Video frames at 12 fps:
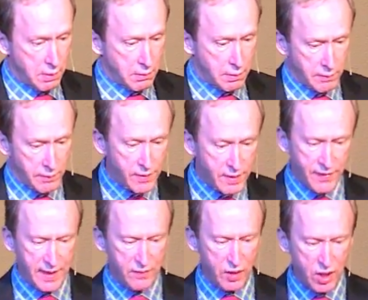35
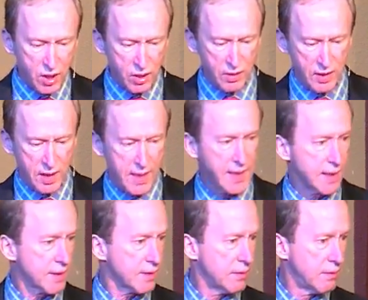years, yikes.
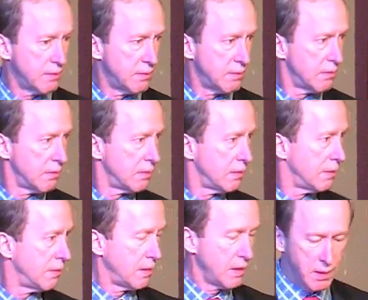
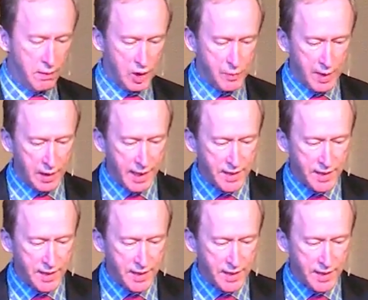There's been lots of